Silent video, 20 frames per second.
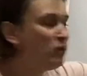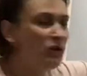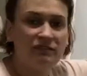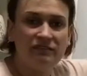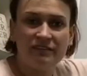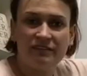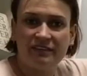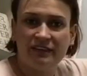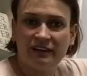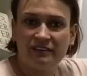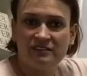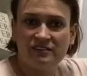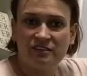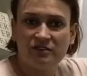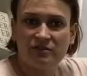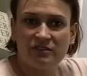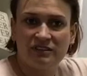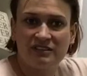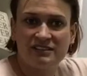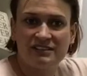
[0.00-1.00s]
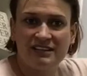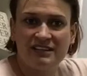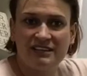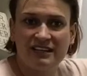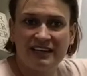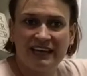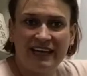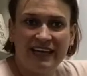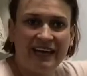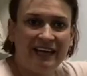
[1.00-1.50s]
of the things to
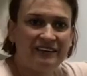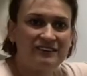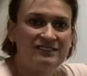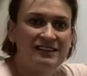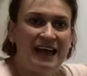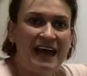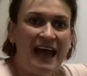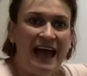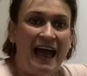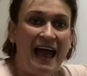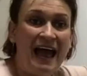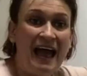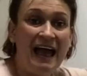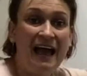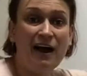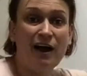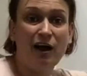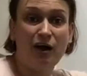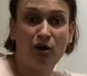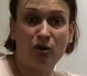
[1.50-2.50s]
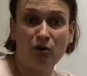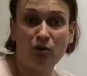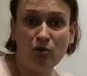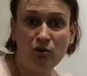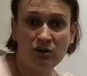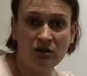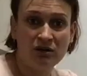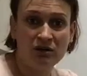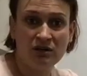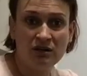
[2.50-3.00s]
consider is
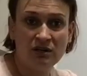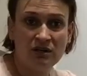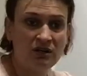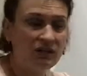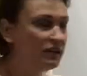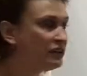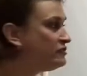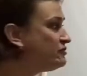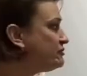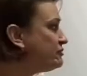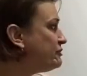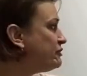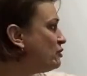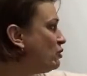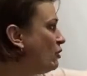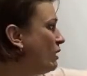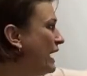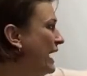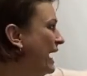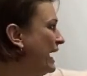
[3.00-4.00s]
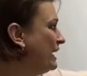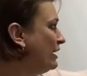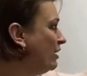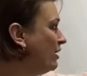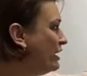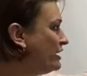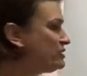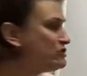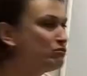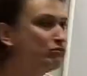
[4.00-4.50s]
how do your
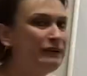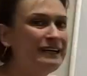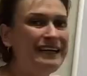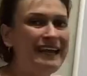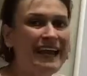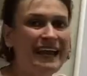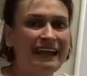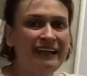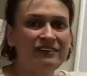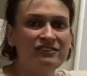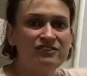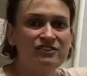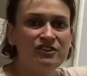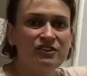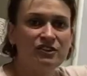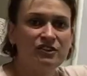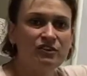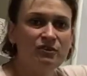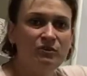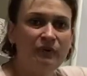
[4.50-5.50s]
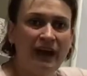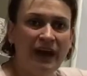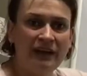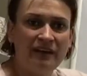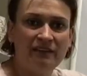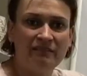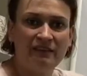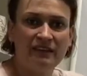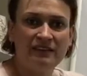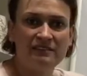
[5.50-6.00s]
allies relate to
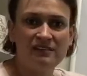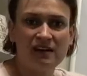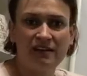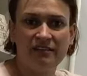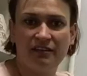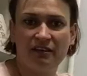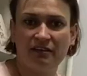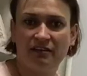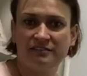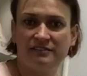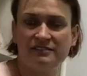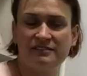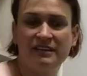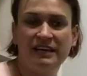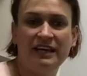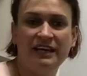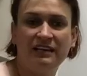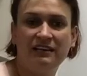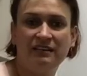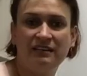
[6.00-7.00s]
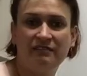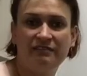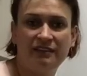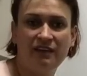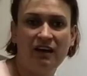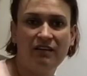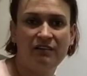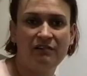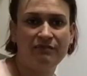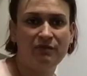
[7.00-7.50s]
any of these others in
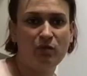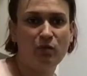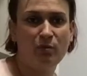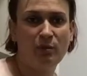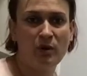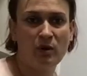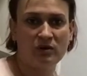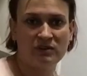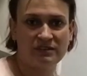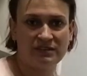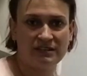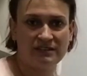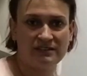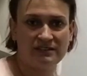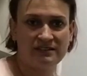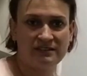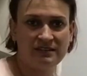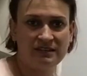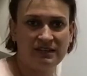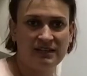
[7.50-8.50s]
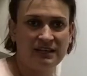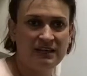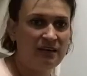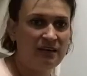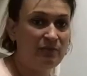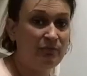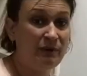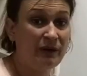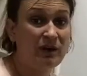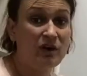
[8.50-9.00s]
the other four boxes?
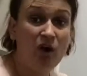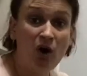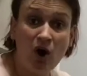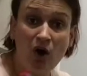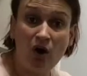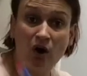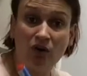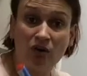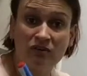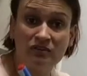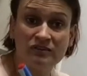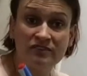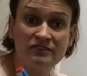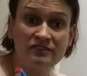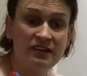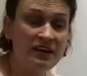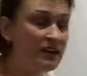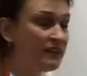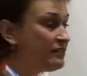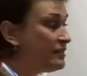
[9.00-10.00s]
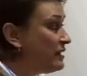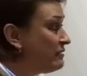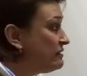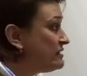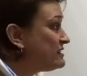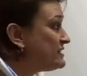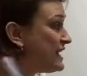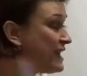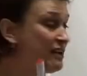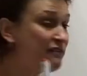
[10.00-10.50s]
Because there
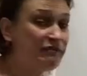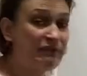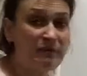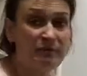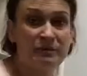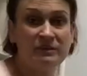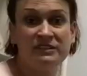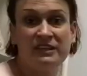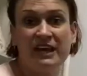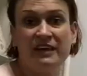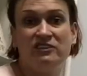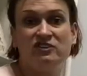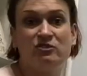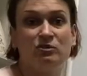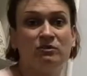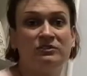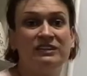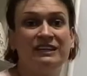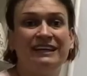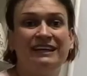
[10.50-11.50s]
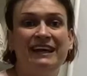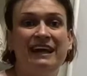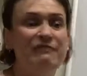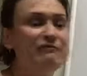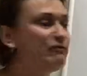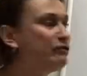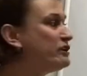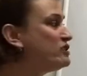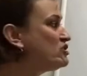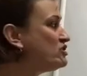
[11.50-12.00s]
is every potential to
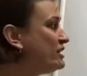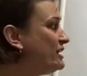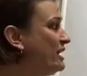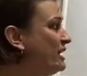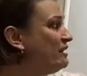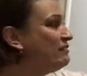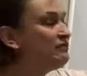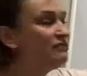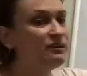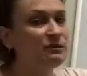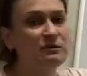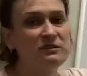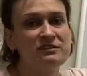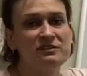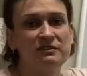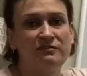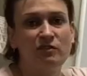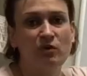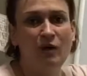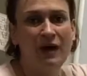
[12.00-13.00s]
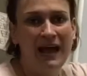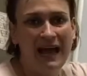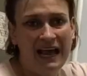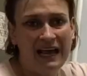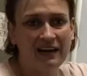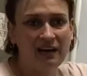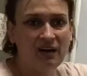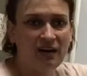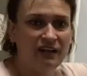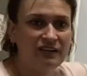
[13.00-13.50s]
leverage the influence of your
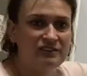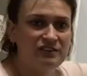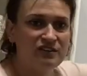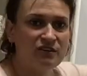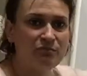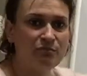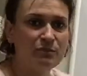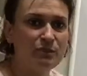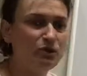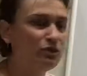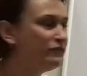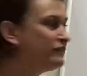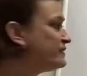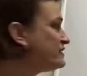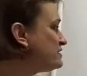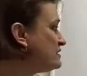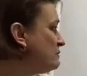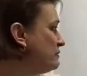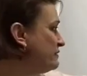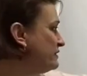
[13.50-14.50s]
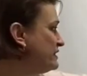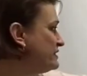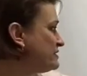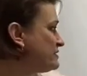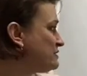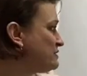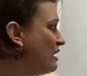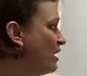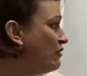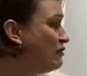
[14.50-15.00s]
allies to move some of
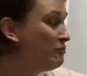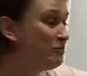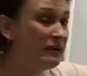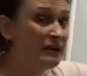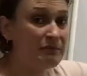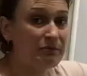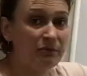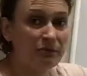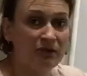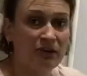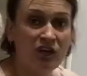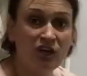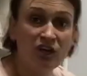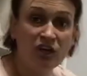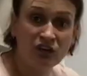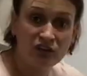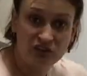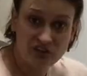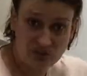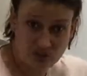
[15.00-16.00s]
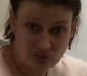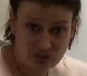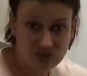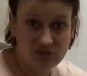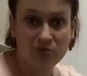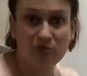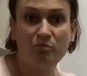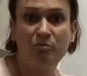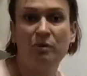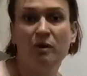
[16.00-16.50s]
these other people towards
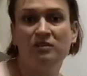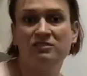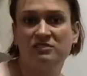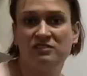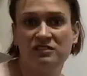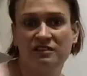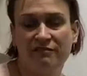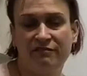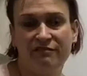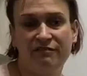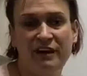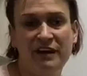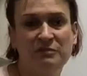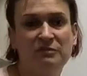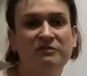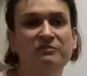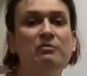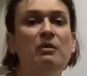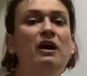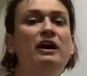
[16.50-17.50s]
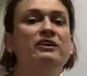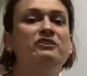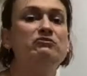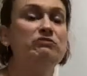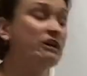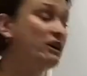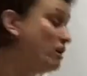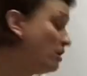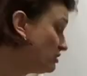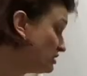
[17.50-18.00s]
a more positive frame of mind
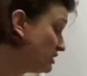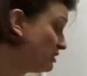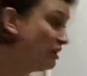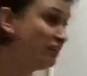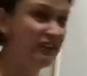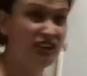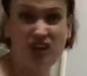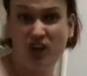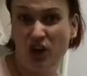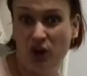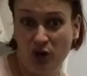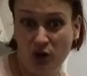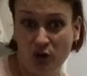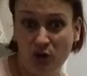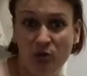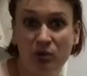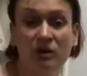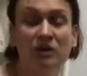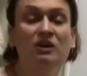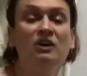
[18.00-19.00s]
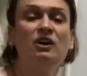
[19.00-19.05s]
regarding either you